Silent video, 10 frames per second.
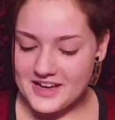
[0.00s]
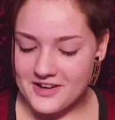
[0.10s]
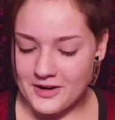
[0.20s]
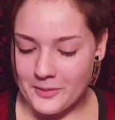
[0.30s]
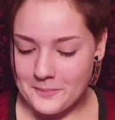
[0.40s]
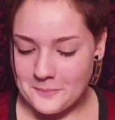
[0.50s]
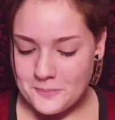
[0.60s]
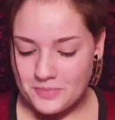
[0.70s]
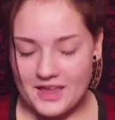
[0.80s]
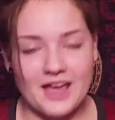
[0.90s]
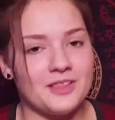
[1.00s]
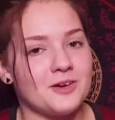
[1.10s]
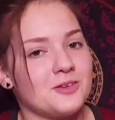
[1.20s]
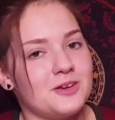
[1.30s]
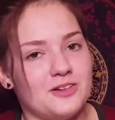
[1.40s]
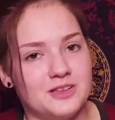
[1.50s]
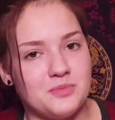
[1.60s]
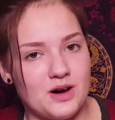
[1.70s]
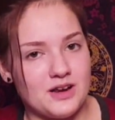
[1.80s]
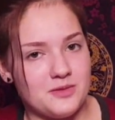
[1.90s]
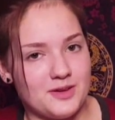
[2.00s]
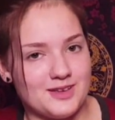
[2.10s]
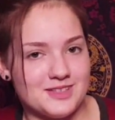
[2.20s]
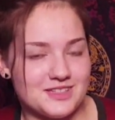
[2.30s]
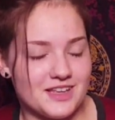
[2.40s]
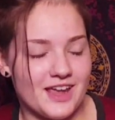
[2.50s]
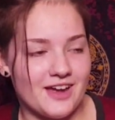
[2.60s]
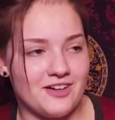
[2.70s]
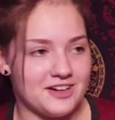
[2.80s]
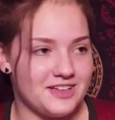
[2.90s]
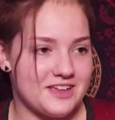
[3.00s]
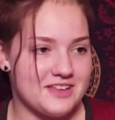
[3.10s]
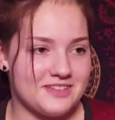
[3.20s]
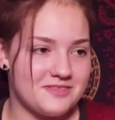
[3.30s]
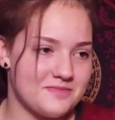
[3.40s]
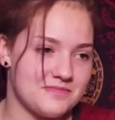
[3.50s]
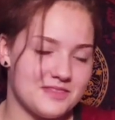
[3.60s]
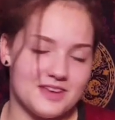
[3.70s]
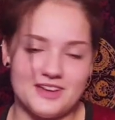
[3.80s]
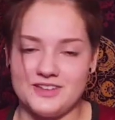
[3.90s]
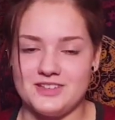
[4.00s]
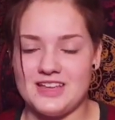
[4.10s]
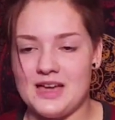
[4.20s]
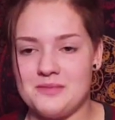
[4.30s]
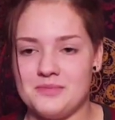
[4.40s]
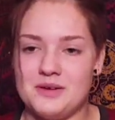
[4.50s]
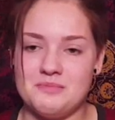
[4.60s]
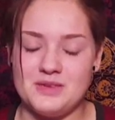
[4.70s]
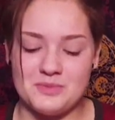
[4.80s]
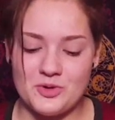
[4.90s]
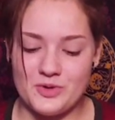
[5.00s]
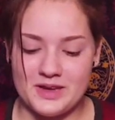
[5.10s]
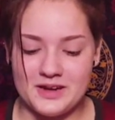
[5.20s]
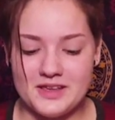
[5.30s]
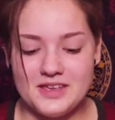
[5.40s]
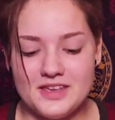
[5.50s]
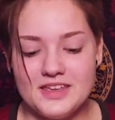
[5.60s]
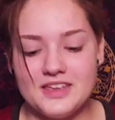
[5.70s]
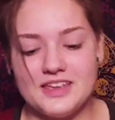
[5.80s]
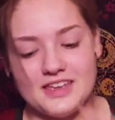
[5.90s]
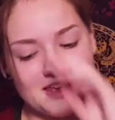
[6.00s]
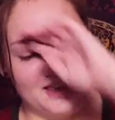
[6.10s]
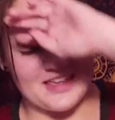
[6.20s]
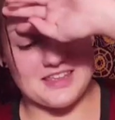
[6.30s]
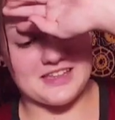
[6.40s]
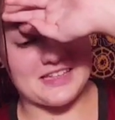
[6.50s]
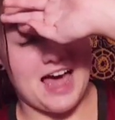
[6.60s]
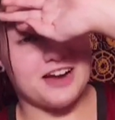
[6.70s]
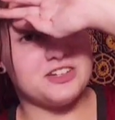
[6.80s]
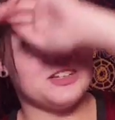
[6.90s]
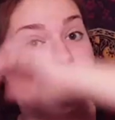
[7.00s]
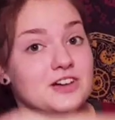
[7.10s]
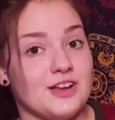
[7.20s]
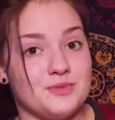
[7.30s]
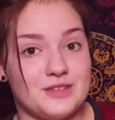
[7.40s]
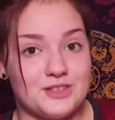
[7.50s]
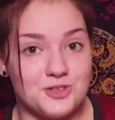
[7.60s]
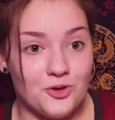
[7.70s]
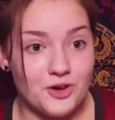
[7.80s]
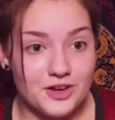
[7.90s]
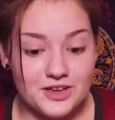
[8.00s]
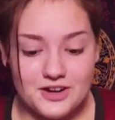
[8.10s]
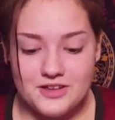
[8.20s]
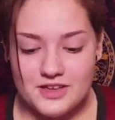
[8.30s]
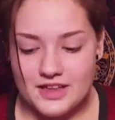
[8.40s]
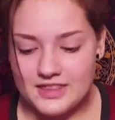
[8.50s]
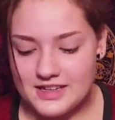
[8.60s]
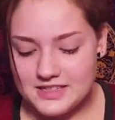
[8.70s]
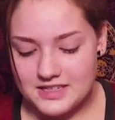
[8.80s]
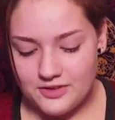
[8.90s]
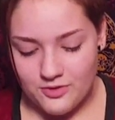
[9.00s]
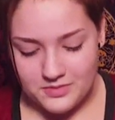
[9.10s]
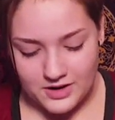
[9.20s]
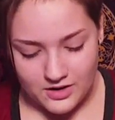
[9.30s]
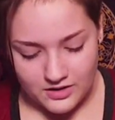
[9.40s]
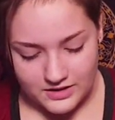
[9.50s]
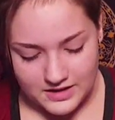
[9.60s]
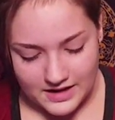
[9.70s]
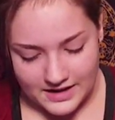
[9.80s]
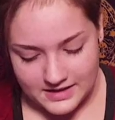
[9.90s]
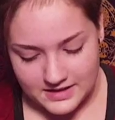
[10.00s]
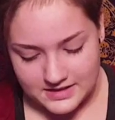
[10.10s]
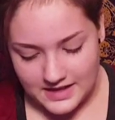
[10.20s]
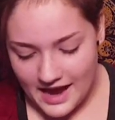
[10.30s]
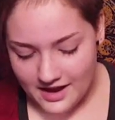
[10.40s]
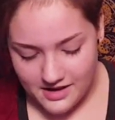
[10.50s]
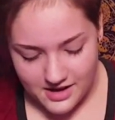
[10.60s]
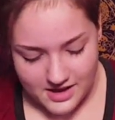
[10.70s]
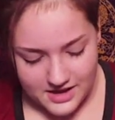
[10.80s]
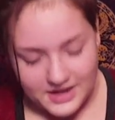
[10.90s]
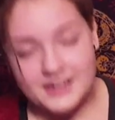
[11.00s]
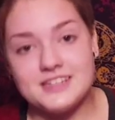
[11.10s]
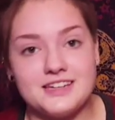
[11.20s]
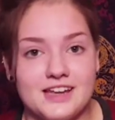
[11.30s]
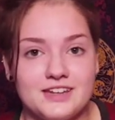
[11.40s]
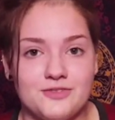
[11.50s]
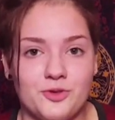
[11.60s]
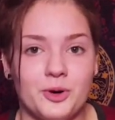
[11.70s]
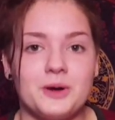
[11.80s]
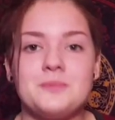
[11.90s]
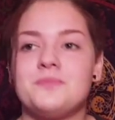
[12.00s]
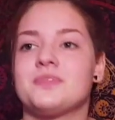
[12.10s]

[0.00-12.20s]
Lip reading: I literally only bought it because it said egg on it, because I'm a meme queen. It's actually turned out to be so good. I think it's like from the early 90s. Yeah, 1994.